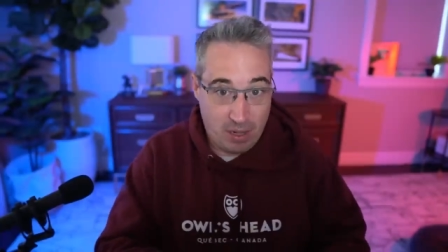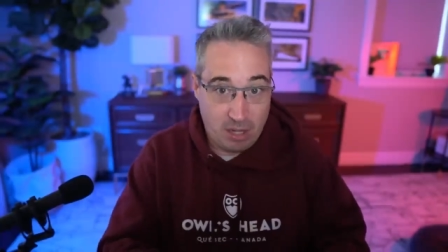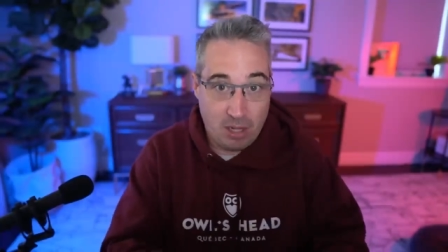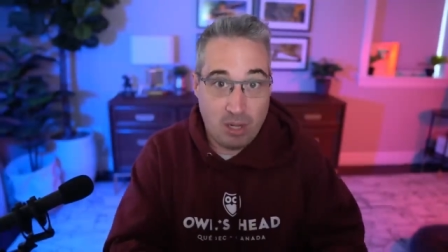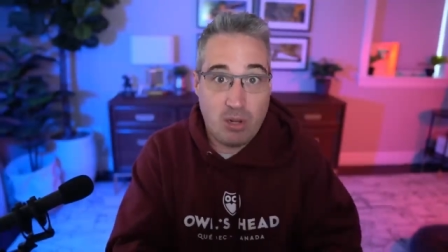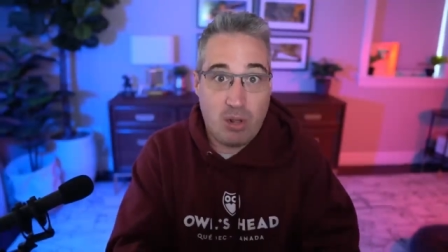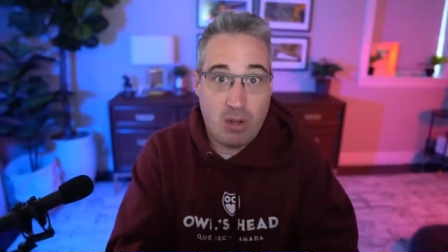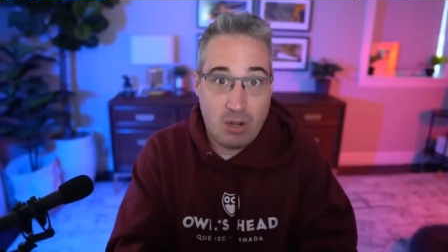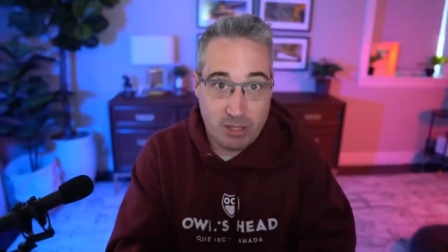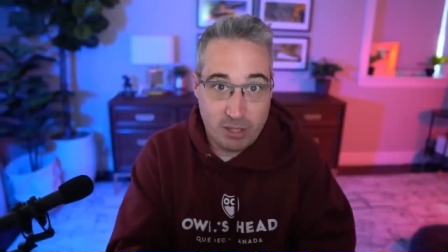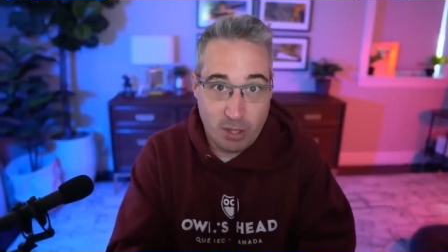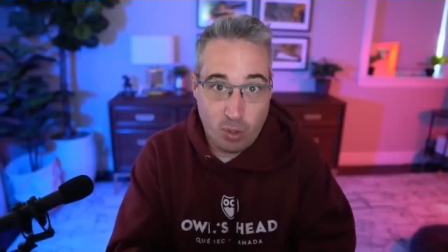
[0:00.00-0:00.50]

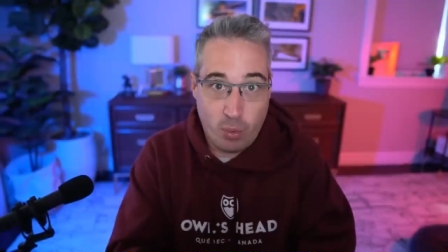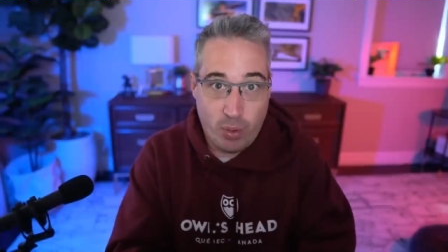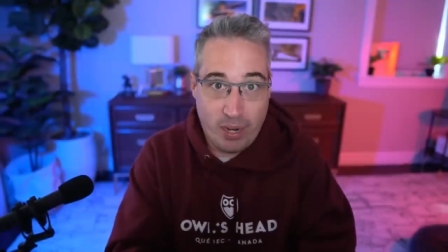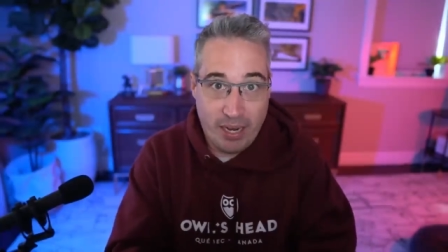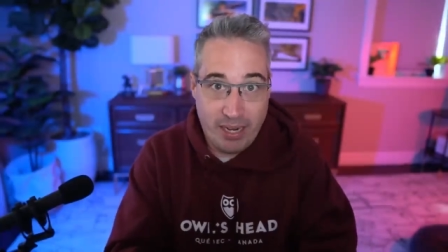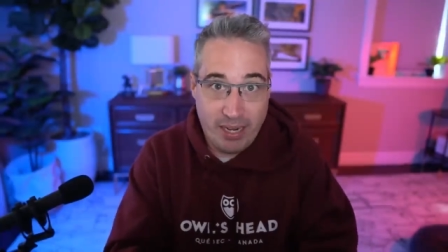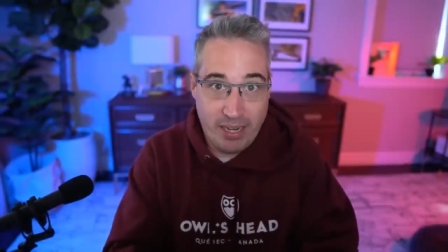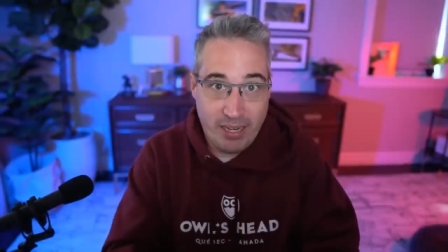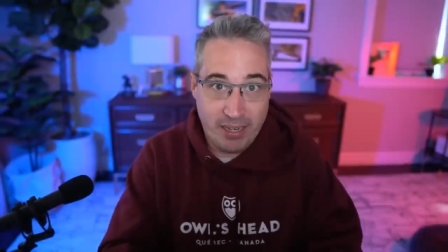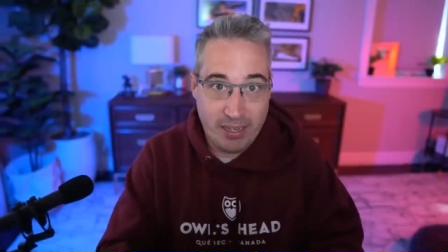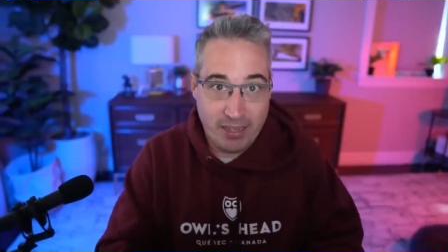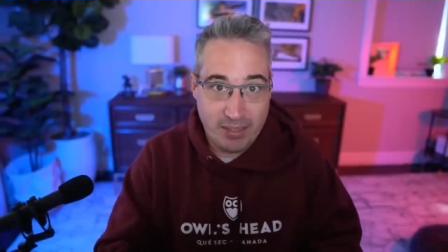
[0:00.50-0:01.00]
along the
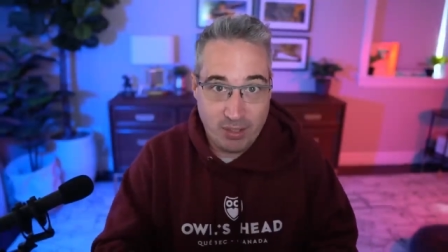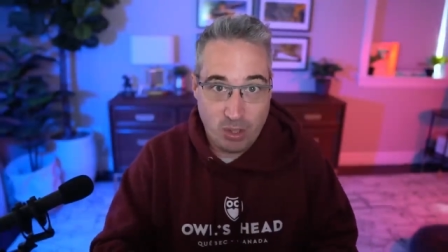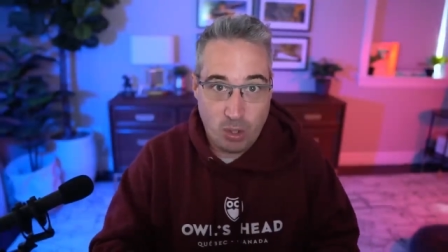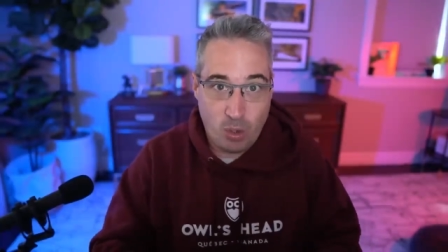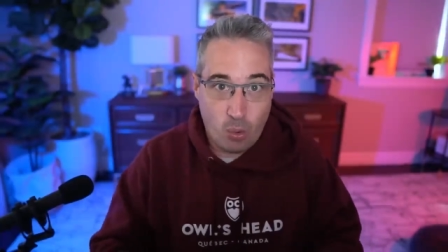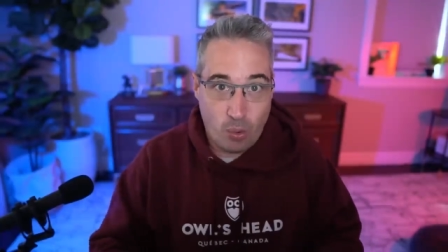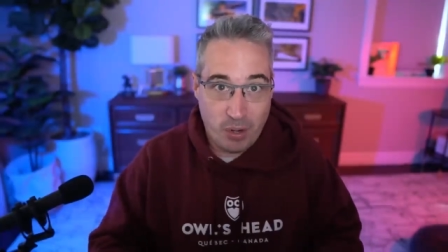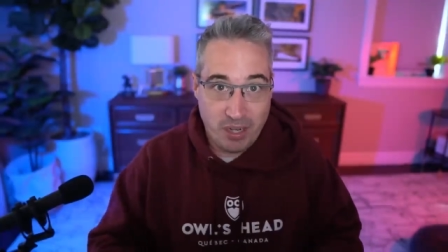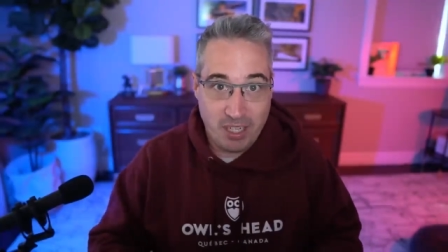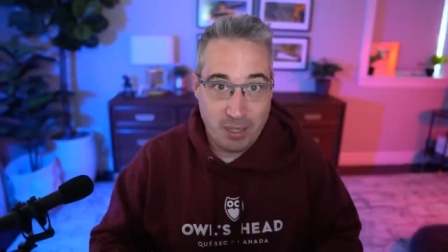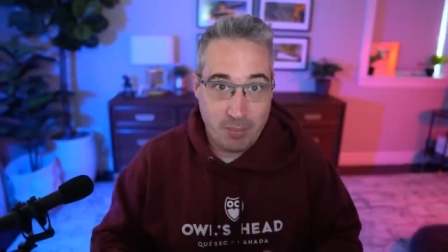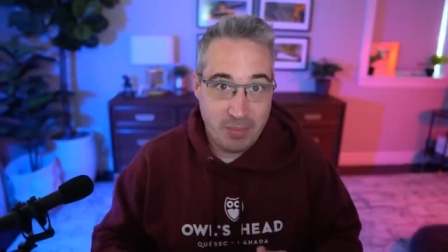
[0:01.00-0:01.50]
way is
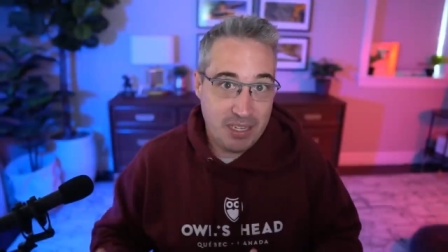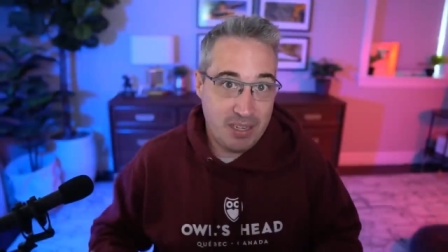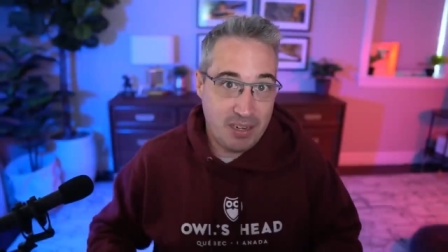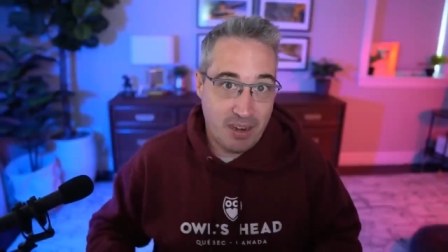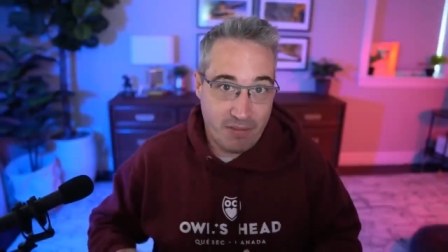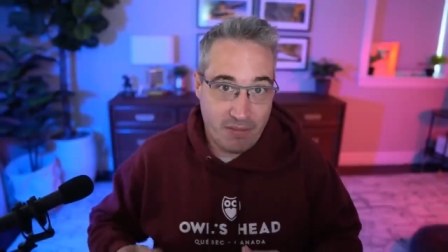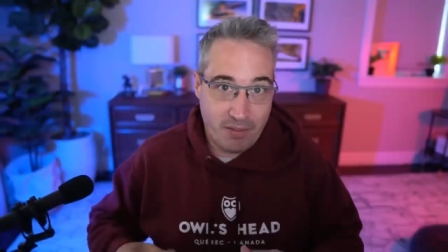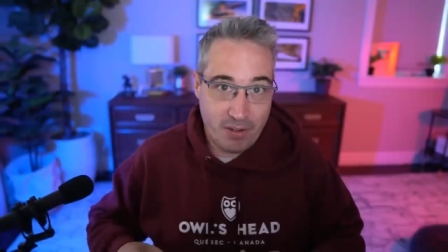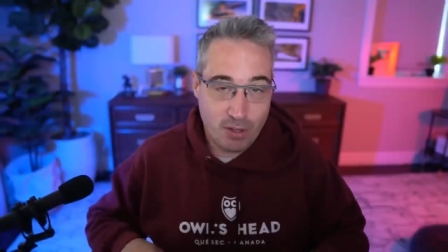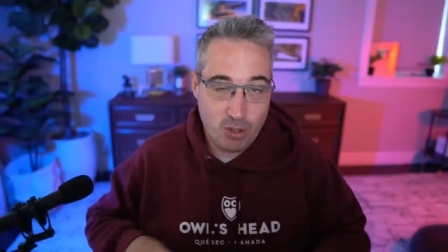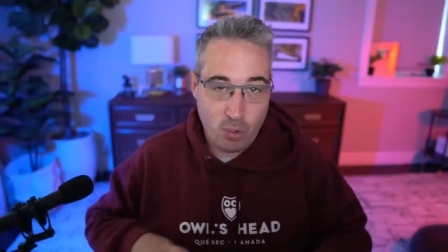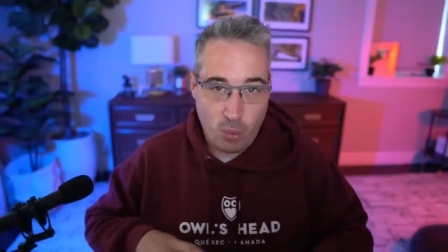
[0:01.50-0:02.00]
going to be
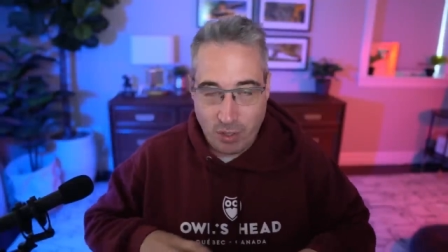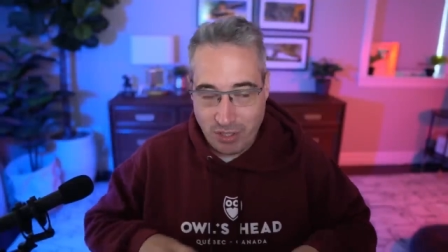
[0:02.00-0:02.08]
different